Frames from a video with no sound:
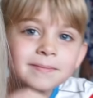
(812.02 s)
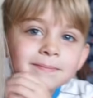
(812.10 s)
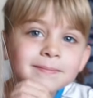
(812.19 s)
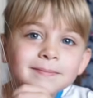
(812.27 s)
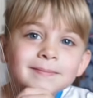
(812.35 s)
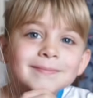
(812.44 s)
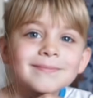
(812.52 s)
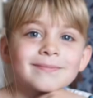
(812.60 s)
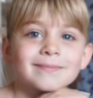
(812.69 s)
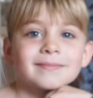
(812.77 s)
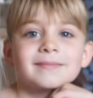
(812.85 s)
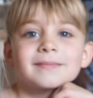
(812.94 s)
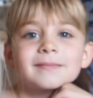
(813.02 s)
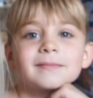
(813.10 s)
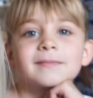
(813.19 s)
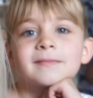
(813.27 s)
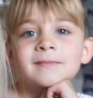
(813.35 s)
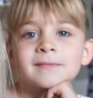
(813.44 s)

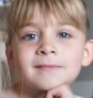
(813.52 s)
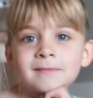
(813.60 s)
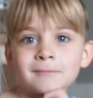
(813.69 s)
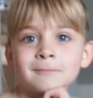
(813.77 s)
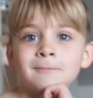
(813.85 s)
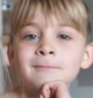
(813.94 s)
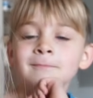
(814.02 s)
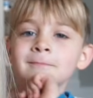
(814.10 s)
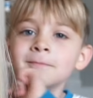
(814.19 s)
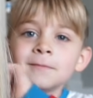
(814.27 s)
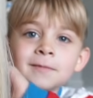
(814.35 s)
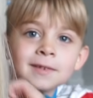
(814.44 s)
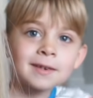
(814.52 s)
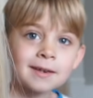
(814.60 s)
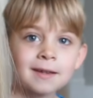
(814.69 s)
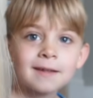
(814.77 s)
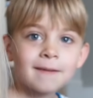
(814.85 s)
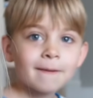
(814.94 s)

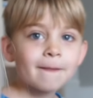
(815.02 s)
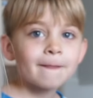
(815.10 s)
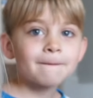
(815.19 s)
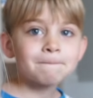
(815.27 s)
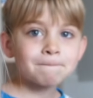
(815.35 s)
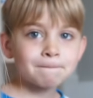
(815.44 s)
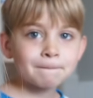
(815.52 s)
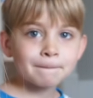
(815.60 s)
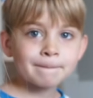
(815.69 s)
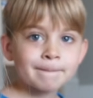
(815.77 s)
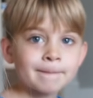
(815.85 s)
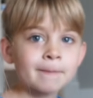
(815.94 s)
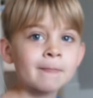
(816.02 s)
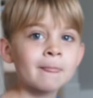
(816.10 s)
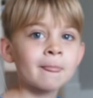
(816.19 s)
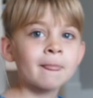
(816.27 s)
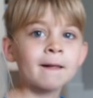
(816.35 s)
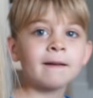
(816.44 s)

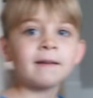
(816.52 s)
No words are spoken by the person on screen.